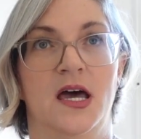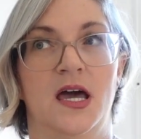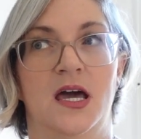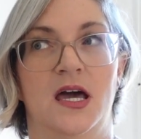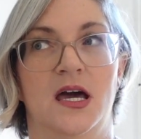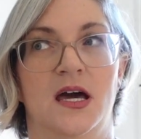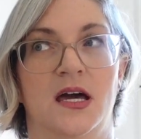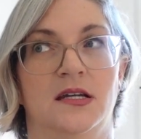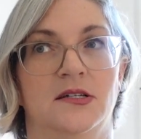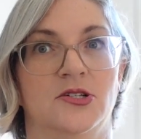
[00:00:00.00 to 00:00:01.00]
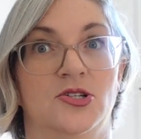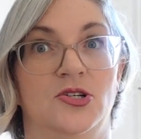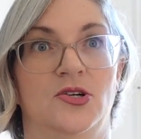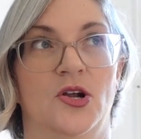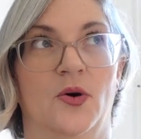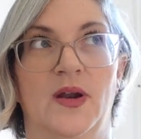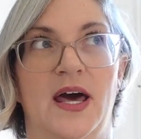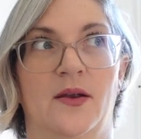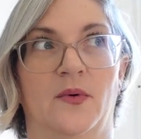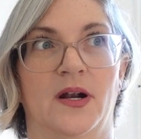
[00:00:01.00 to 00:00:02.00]
And no one
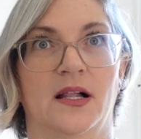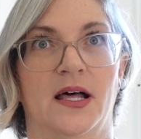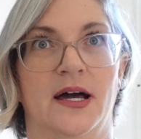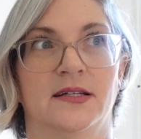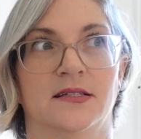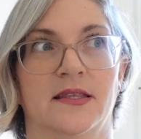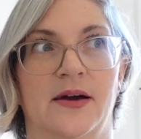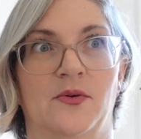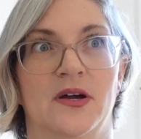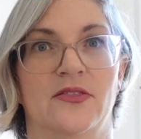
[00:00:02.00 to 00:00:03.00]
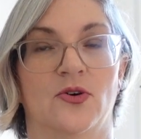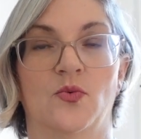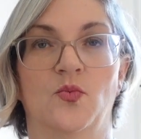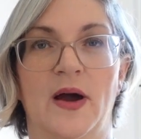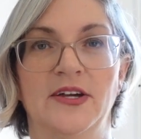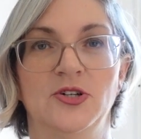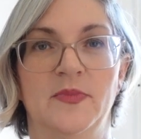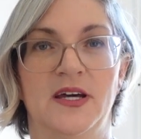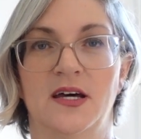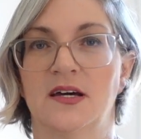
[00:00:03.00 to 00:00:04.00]
had one I liked. They were either way too
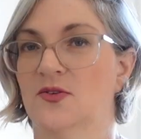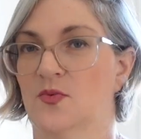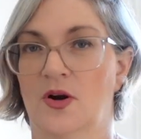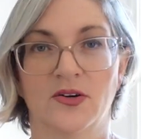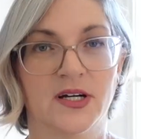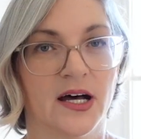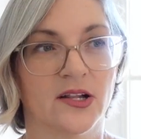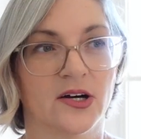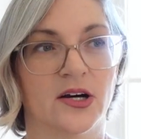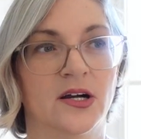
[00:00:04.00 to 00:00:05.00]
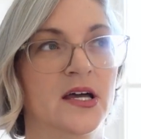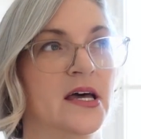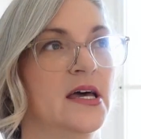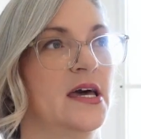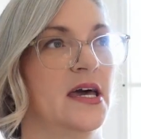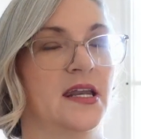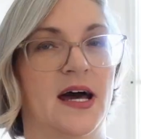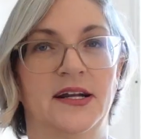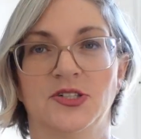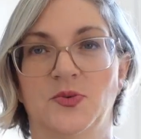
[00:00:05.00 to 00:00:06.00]
big, the wrong color, and
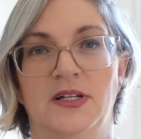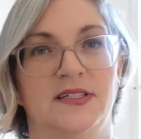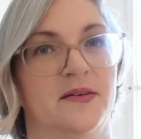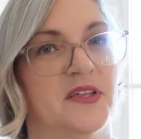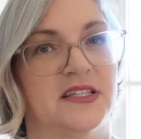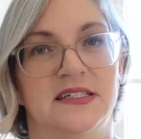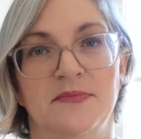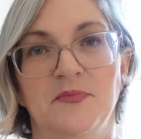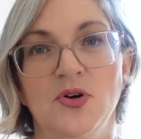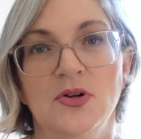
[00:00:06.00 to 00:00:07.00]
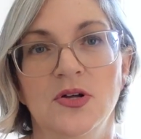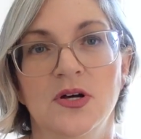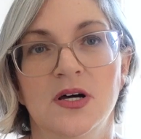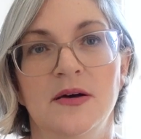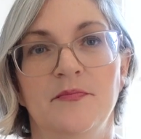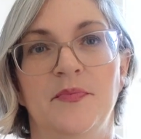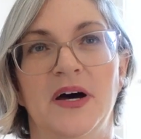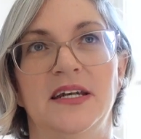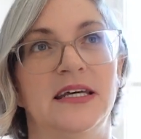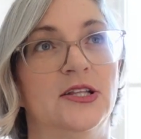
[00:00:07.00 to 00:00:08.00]
I just wanted something simple,
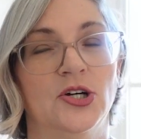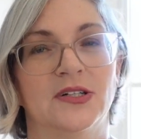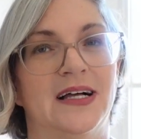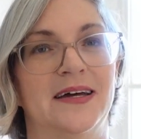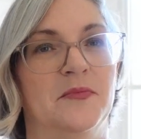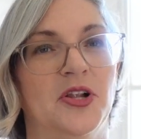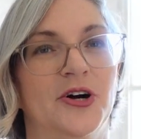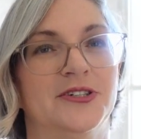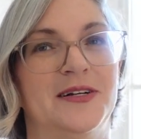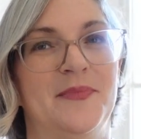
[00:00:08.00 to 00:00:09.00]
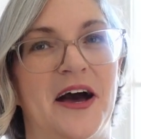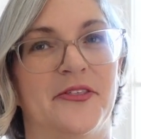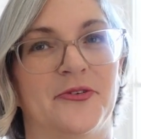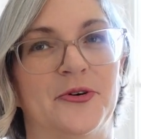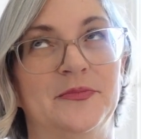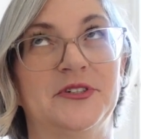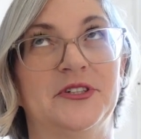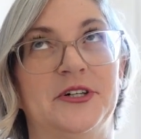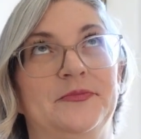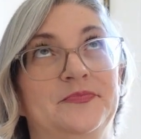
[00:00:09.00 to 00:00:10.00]
but didn't look like it belonged in a bathroom.
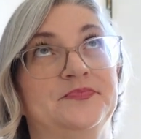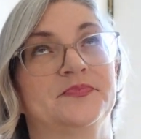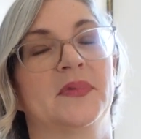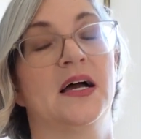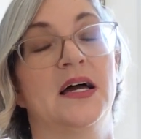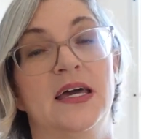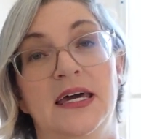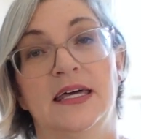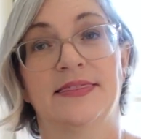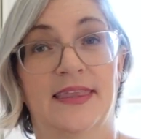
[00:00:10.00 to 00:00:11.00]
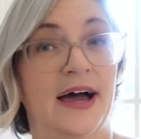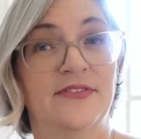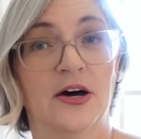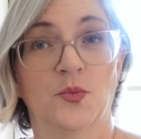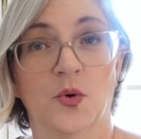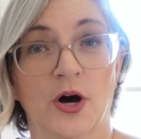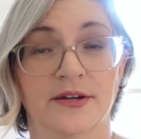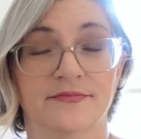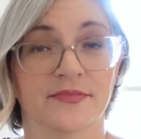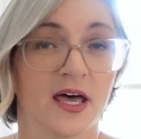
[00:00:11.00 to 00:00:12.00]
So I found
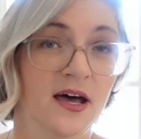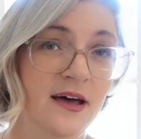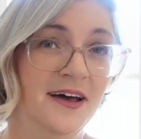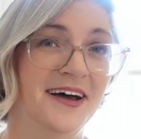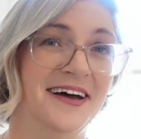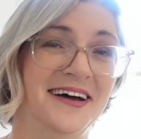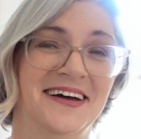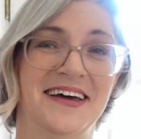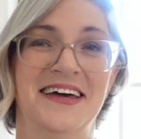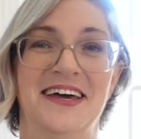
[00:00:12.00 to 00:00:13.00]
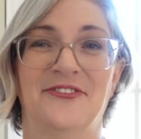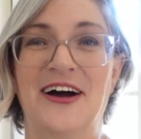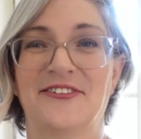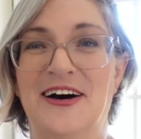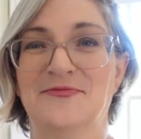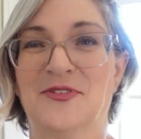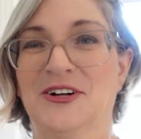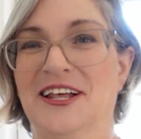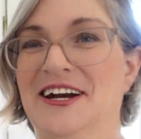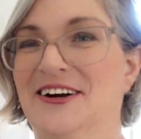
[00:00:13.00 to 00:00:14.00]
one. If I find more
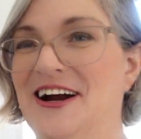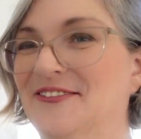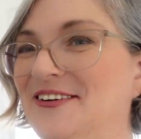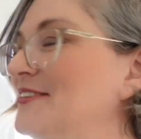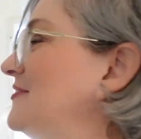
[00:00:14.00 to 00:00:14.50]
later, I will.